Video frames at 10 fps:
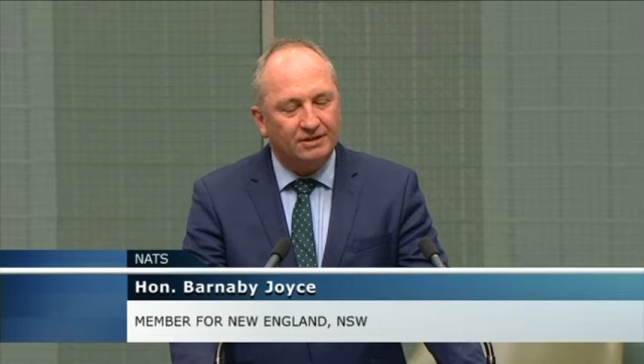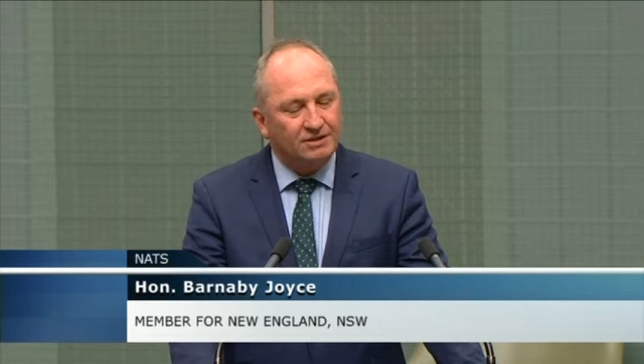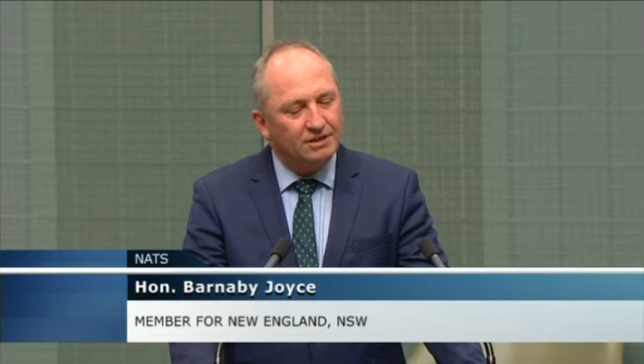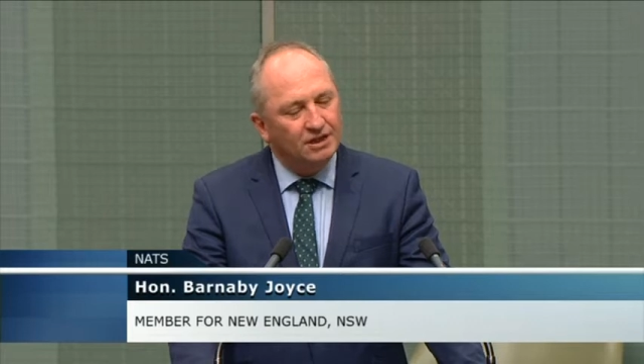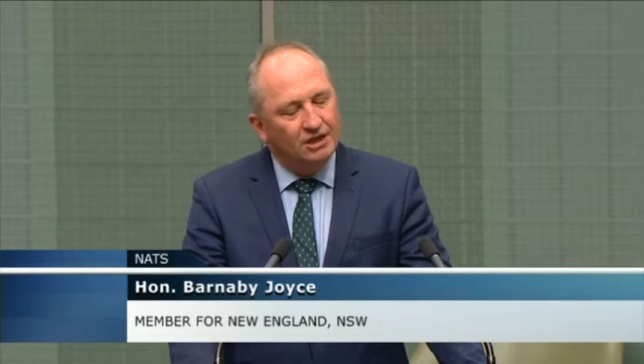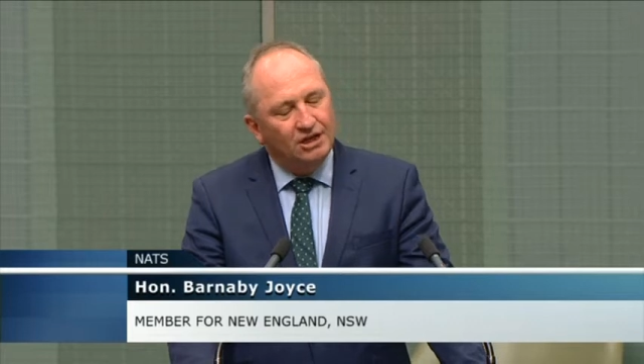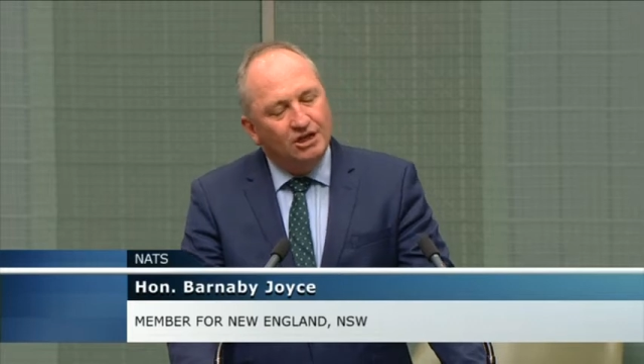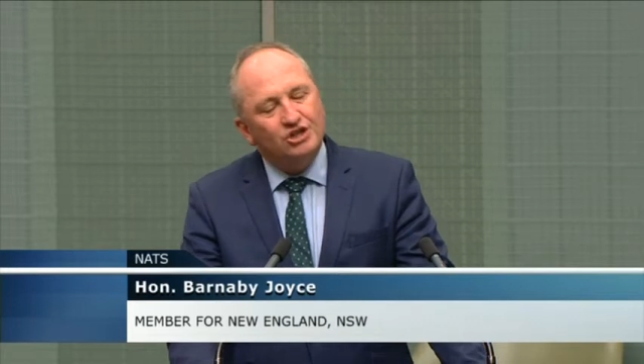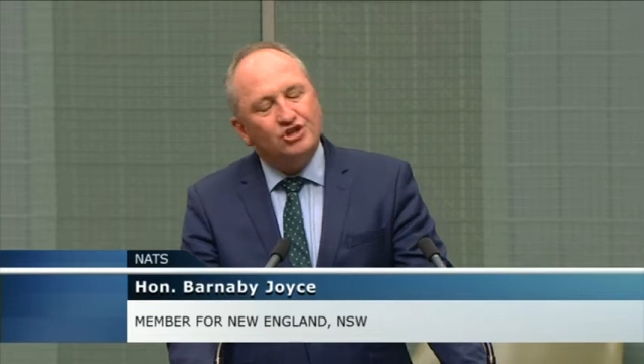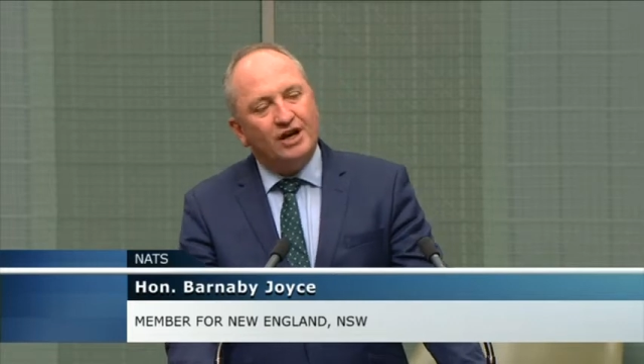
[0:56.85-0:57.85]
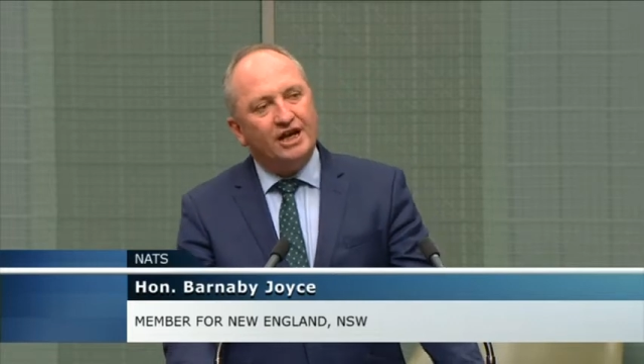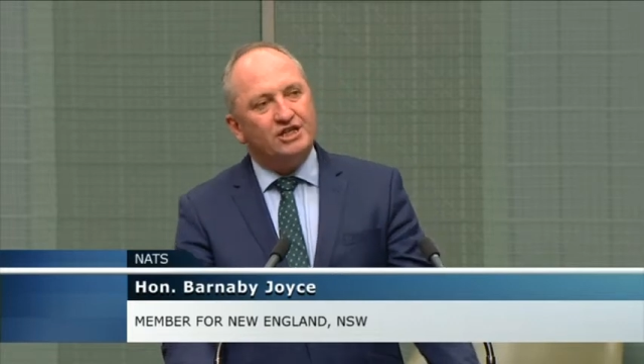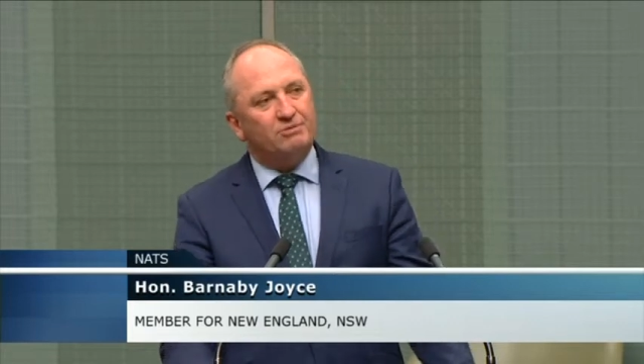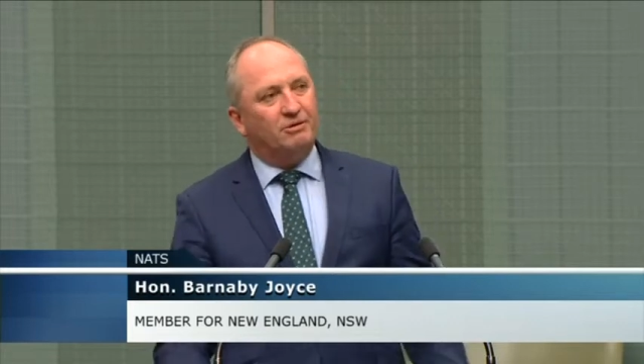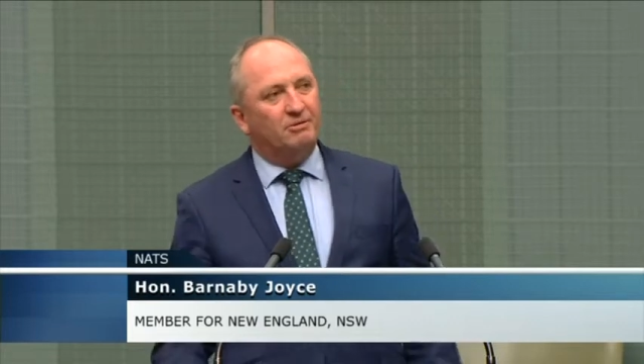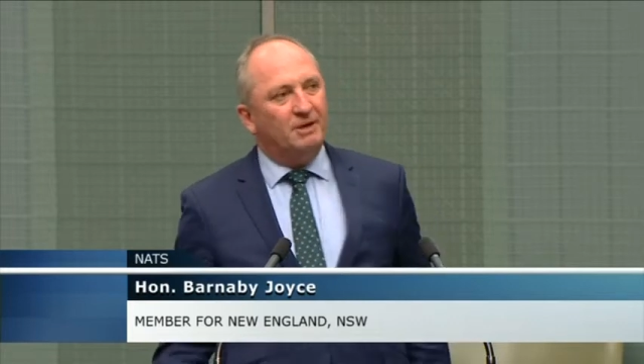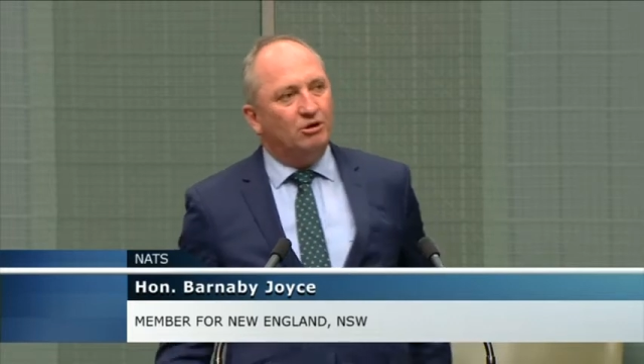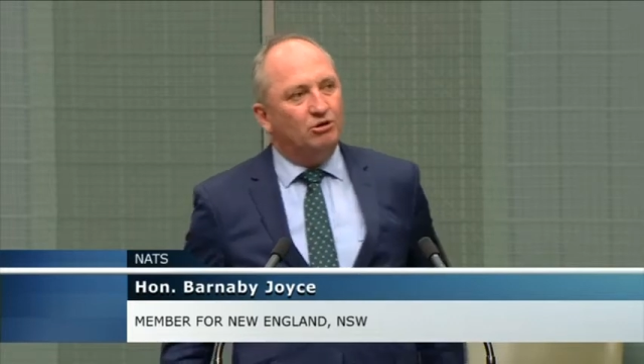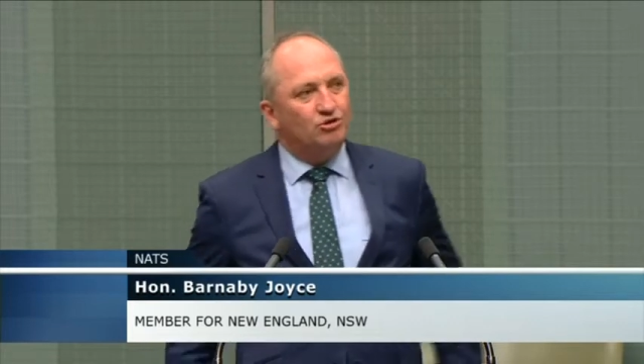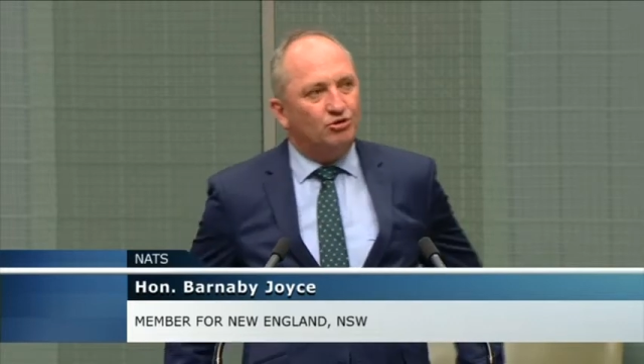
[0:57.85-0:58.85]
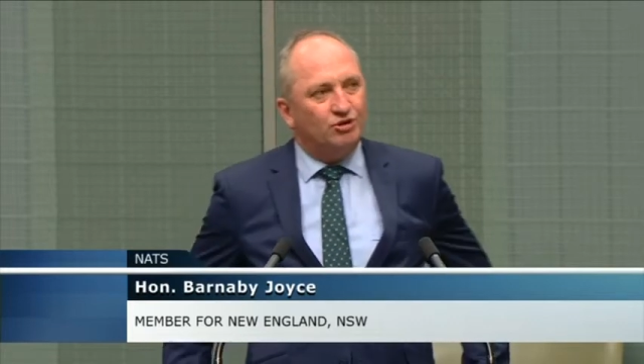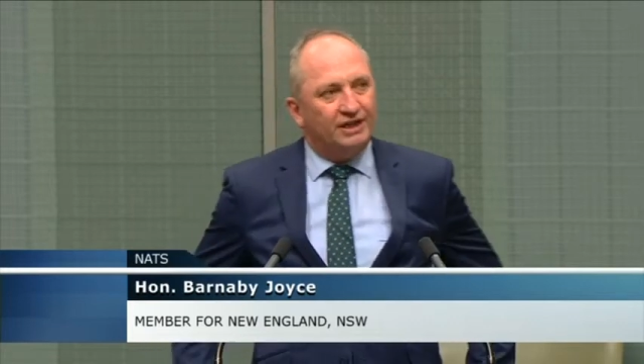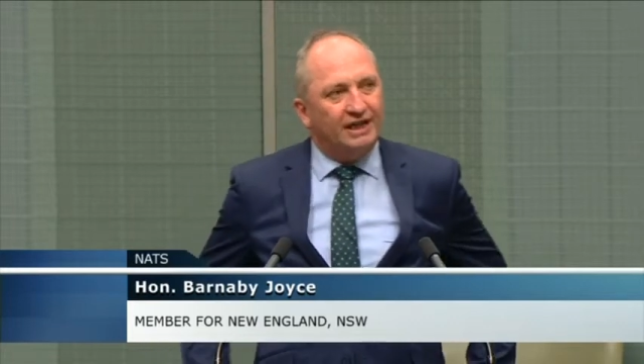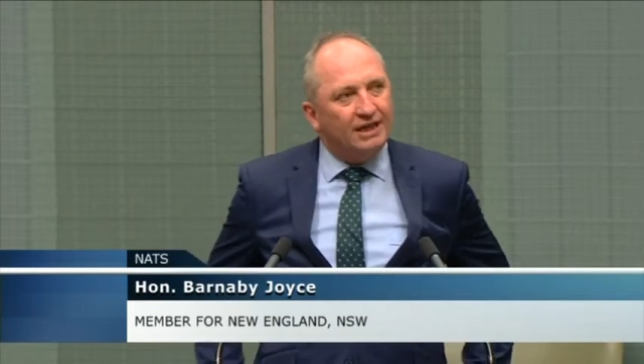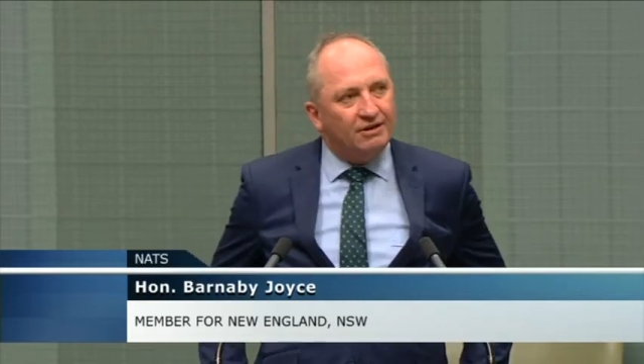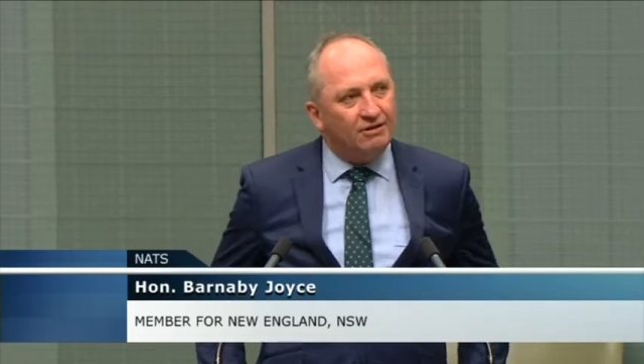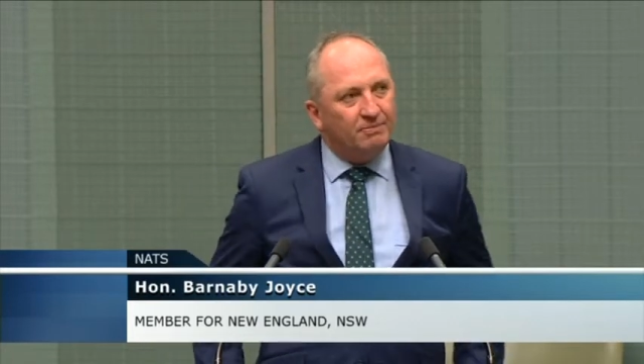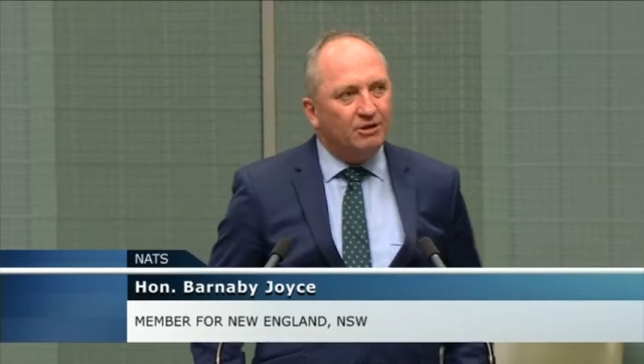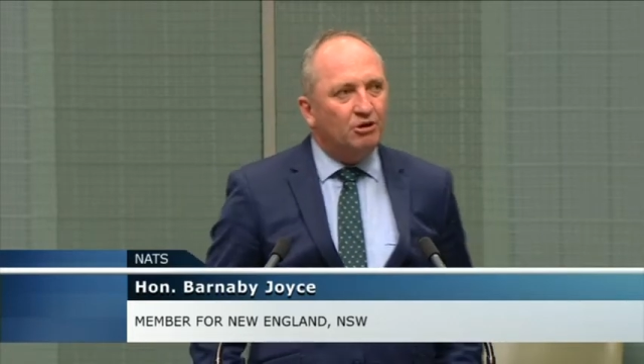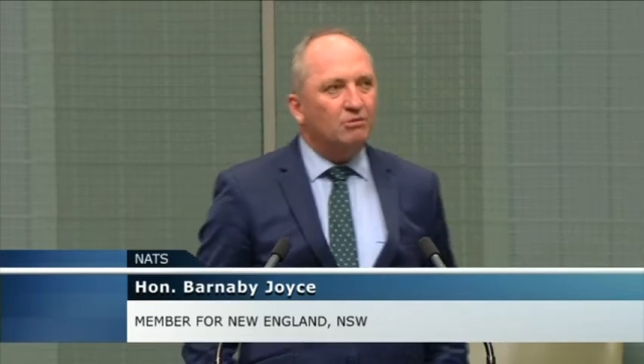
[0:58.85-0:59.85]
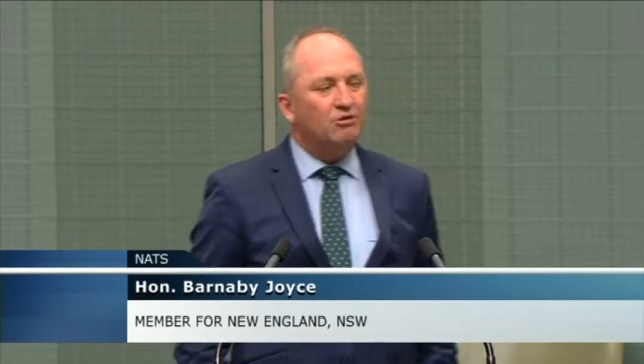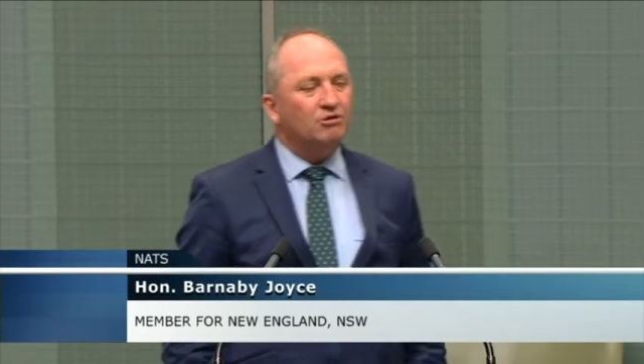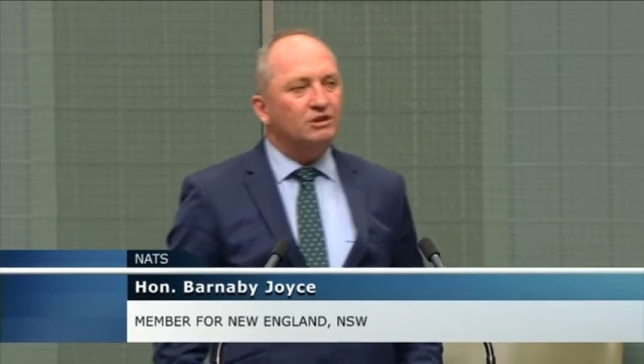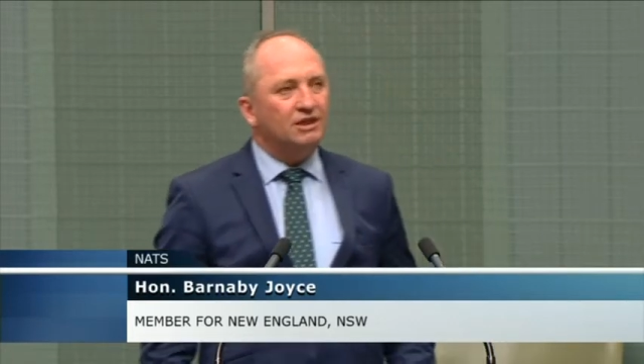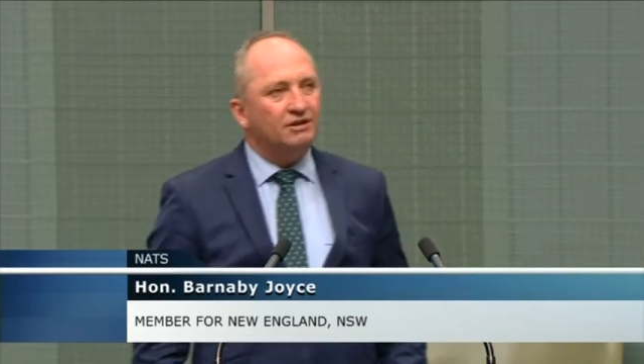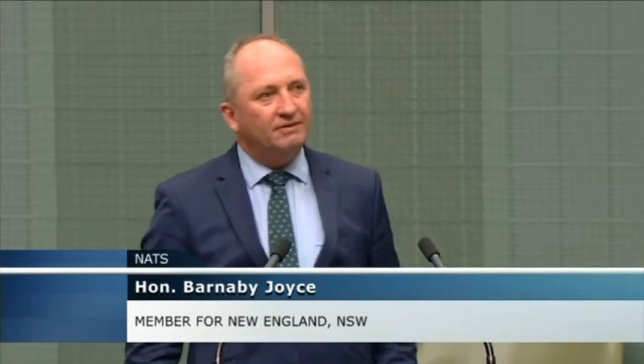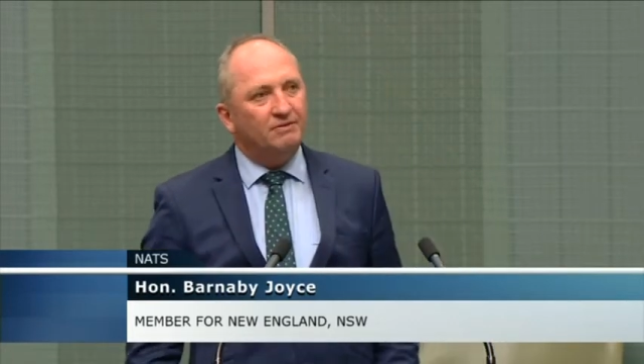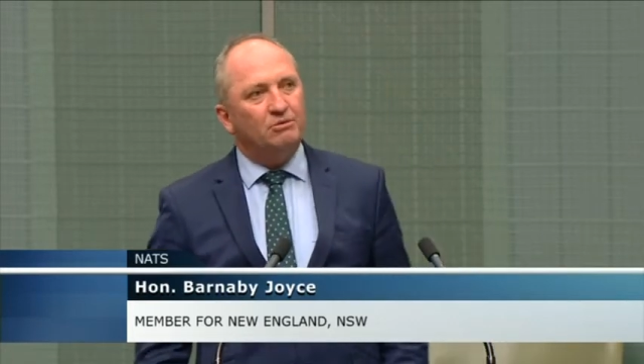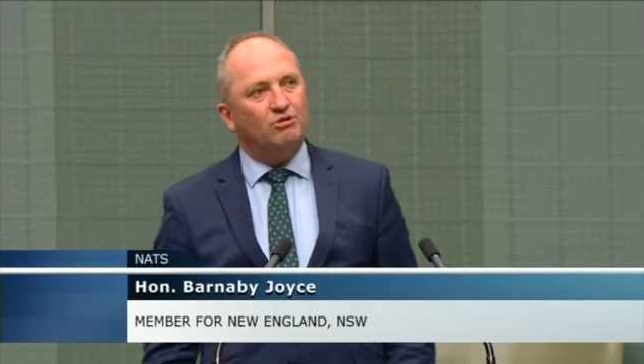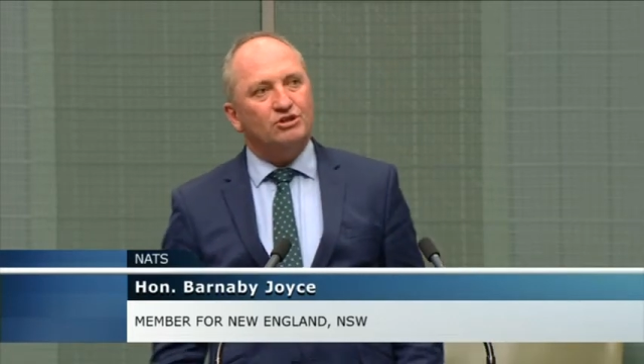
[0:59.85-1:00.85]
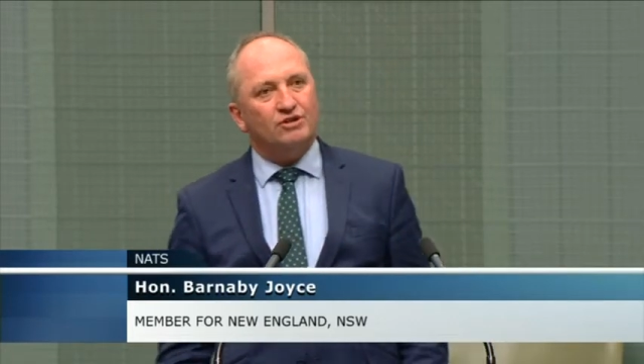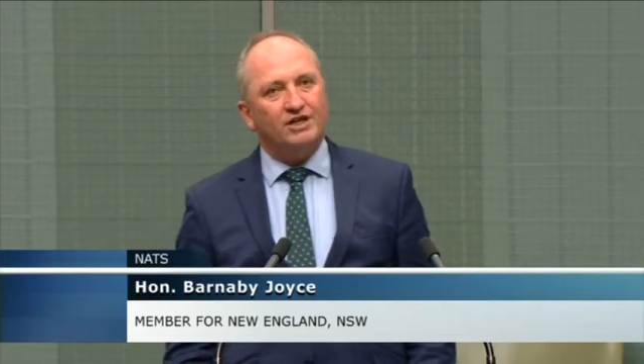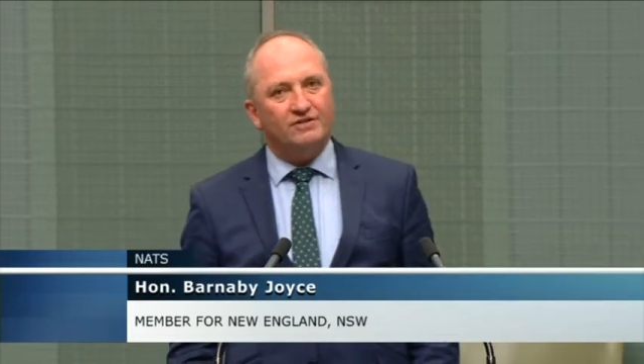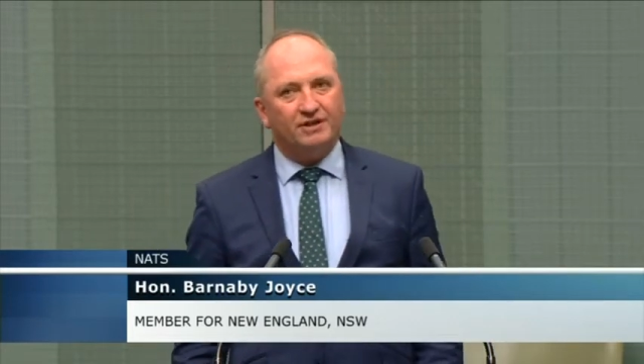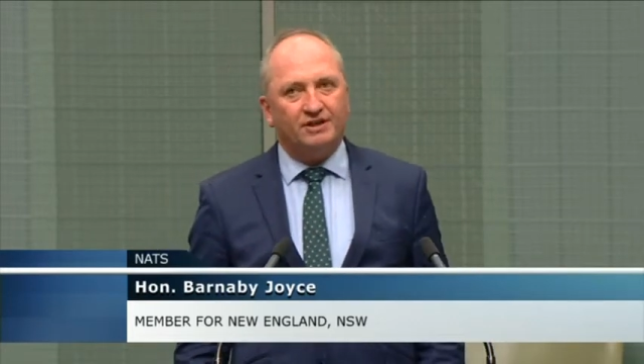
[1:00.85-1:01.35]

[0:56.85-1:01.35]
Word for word: It's, Strange that we'd be all drawn together, and it'd be also even more strange if I